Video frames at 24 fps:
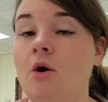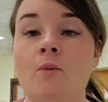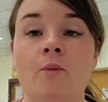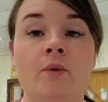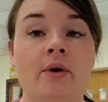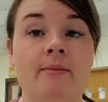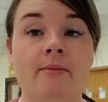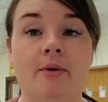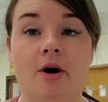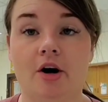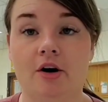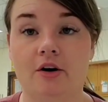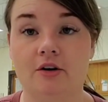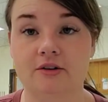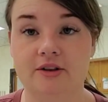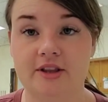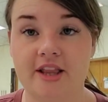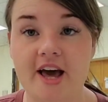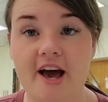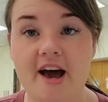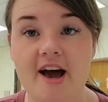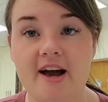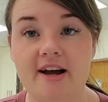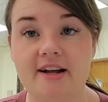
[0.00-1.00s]
We modeled
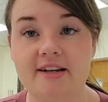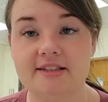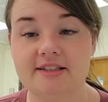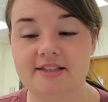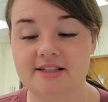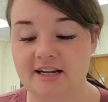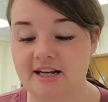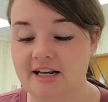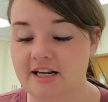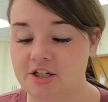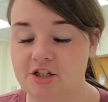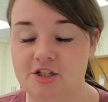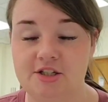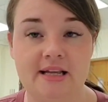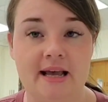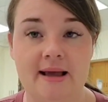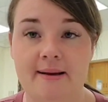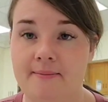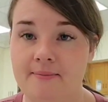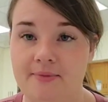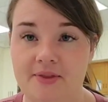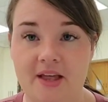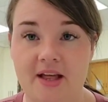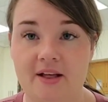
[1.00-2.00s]
that.
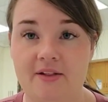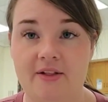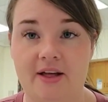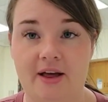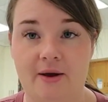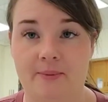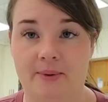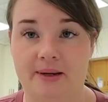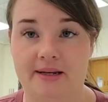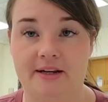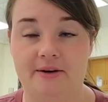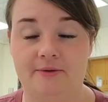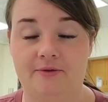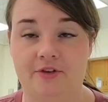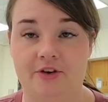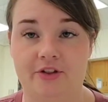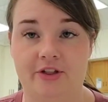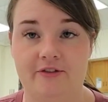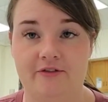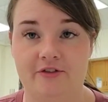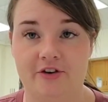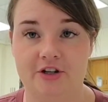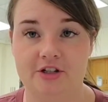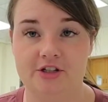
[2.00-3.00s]
Same thing like we did for
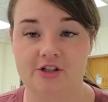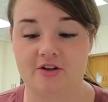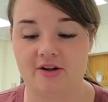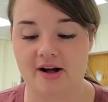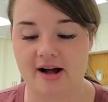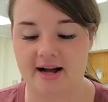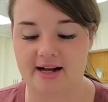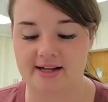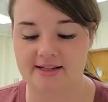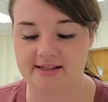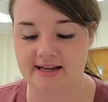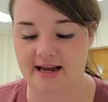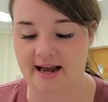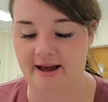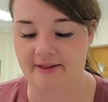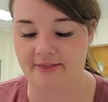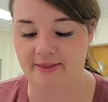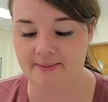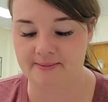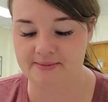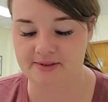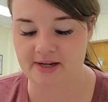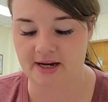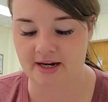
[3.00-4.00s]
the first class. I
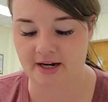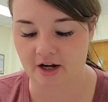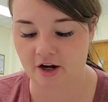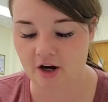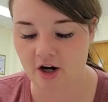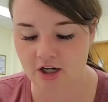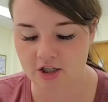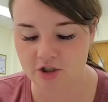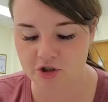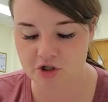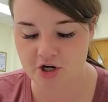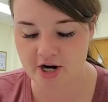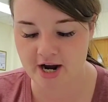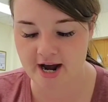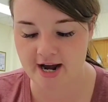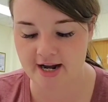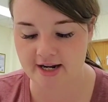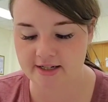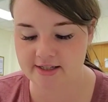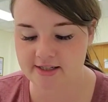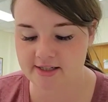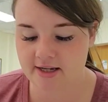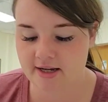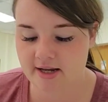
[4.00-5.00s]
had them sign a
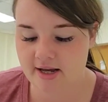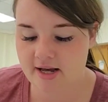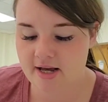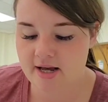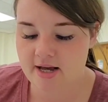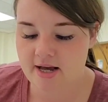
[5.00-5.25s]
contract.